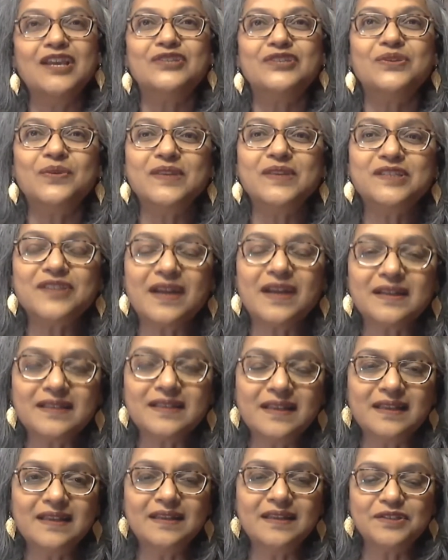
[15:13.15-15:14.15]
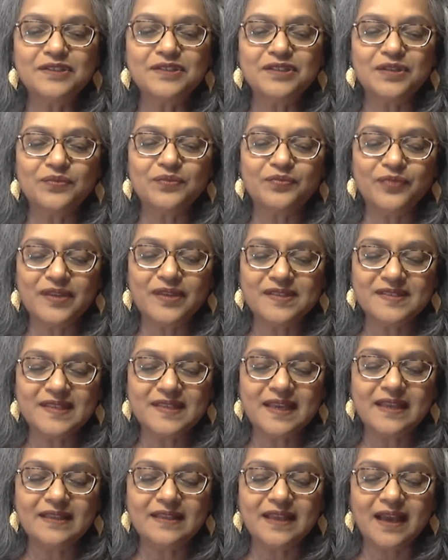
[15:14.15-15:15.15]
So in Shakti leadership, we
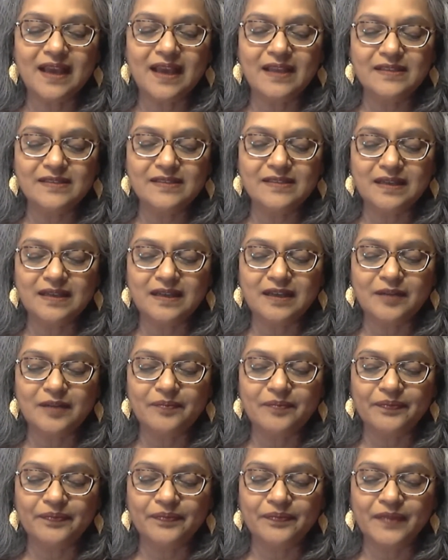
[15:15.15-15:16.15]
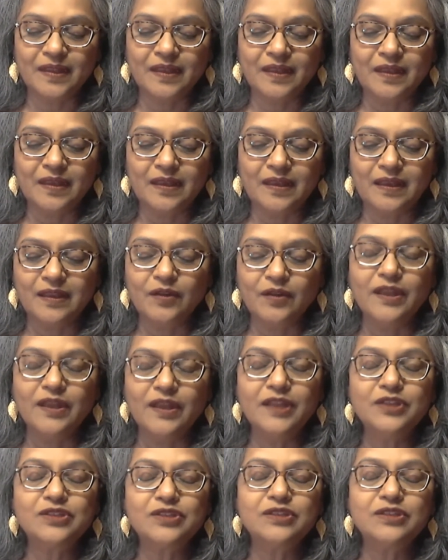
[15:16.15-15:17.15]
say that um, in,
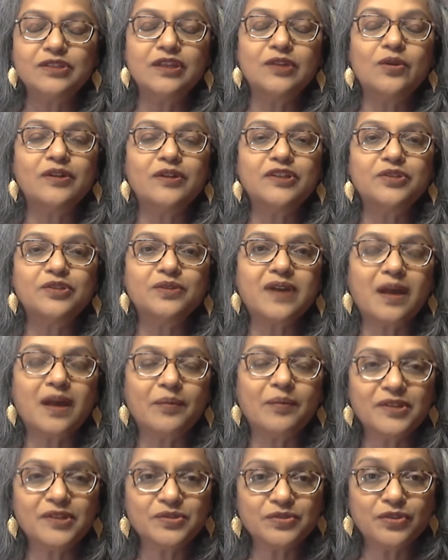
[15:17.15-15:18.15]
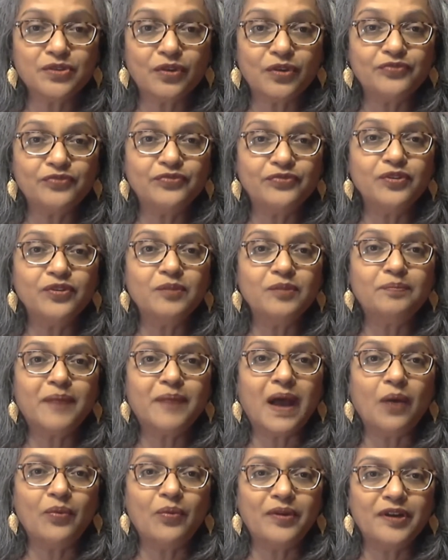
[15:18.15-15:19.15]
in, in order to come into your full
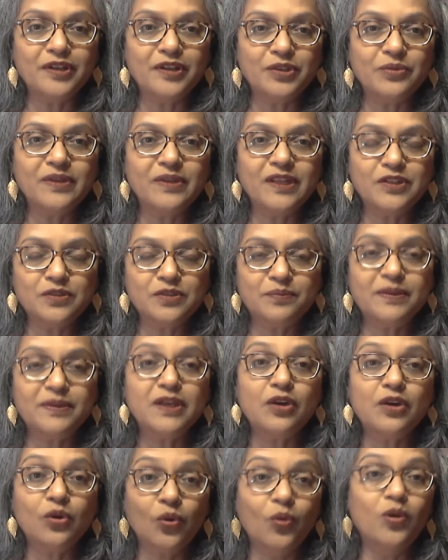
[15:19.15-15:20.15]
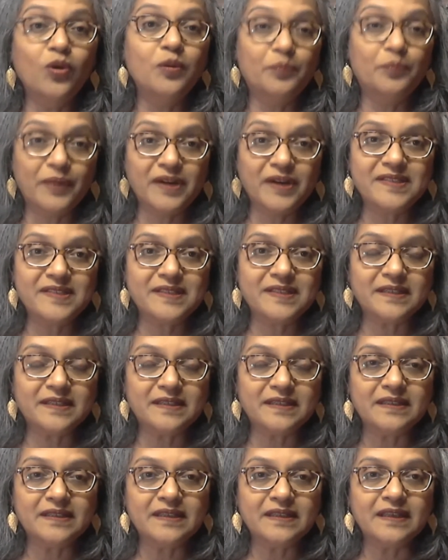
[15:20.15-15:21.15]
power, you need to be a whole
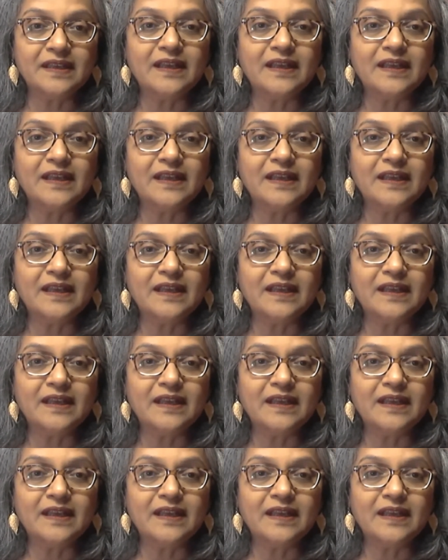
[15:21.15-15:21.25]
person.